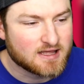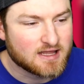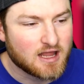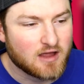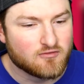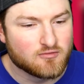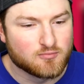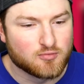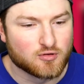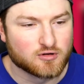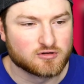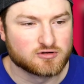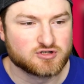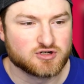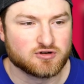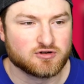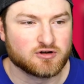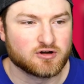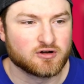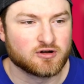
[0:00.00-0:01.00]
Kevin Porter
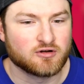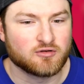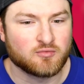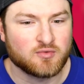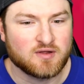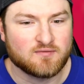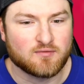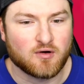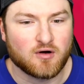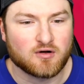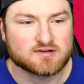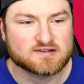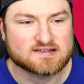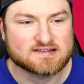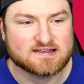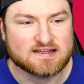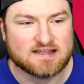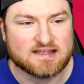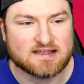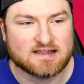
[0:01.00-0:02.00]
Jr., we've all
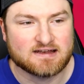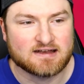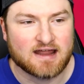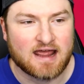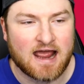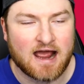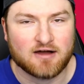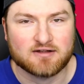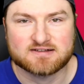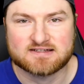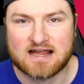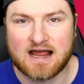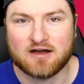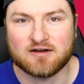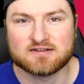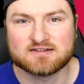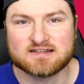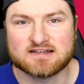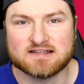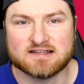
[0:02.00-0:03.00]
seen how
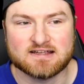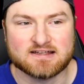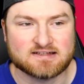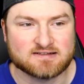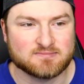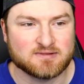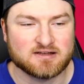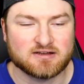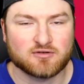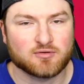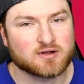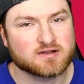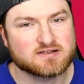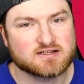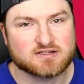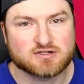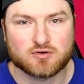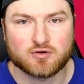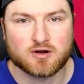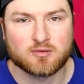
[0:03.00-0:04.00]
talented he is. I mean,
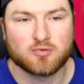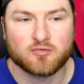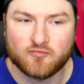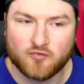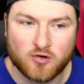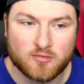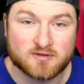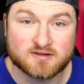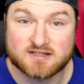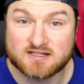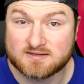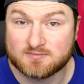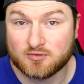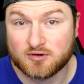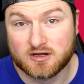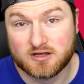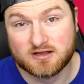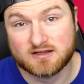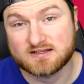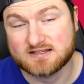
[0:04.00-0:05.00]
crazy scoring performances,
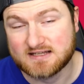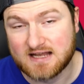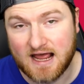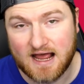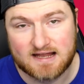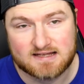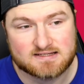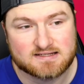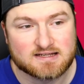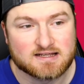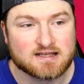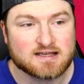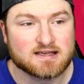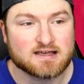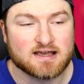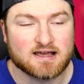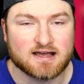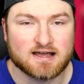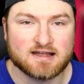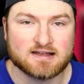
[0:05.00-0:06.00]
pretty good stats
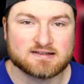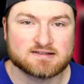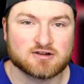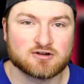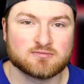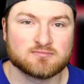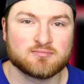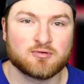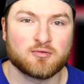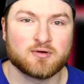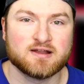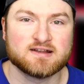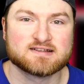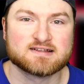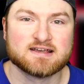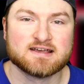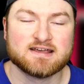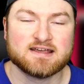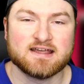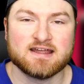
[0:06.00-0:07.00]
at certain
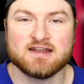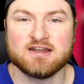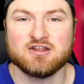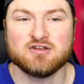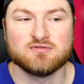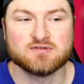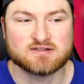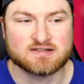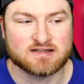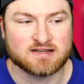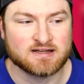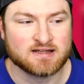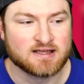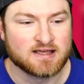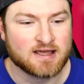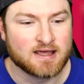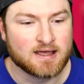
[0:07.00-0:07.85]
points in Houston.